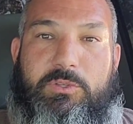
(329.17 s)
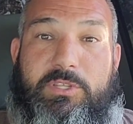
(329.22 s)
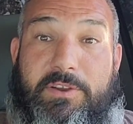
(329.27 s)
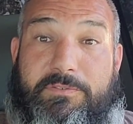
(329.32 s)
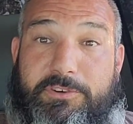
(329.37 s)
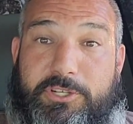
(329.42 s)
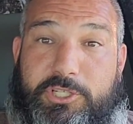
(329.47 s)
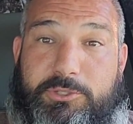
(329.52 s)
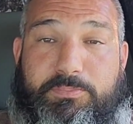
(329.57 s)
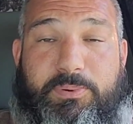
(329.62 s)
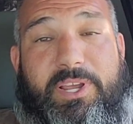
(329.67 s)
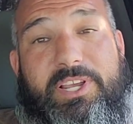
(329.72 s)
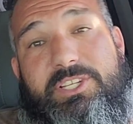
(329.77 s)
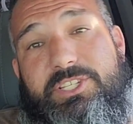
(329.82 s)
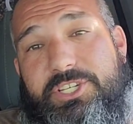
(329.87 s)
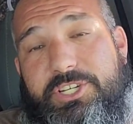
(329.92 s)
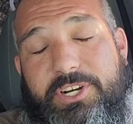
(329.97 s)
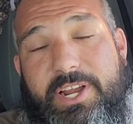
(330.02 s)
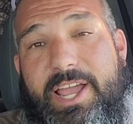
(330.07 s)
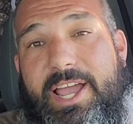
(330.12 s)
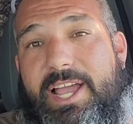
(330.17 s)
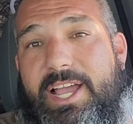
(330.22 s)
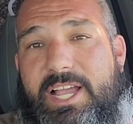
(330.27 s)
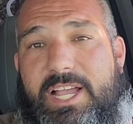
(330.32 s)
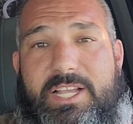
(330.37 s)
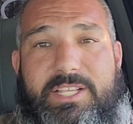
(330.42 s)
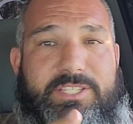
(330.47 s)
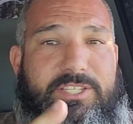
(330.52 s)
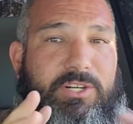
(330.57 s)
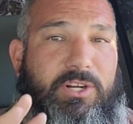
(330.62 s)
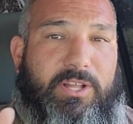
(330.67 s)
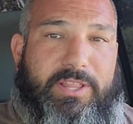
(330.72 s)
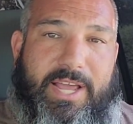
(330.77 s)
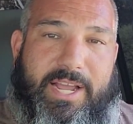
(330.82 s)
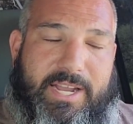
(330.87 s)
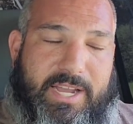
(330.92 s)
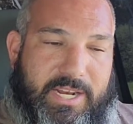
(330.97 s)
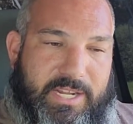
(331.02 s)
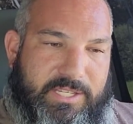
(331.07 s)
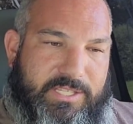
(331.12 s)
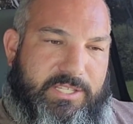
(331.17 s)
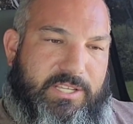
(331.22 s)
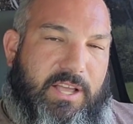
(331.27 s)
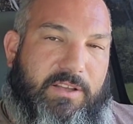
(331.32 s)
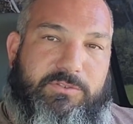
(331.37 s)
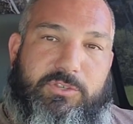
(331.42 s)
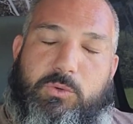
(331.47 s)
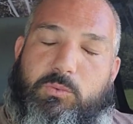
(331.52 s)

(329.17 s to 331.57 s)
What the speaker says: different springs in your heads and all that kind of stuff.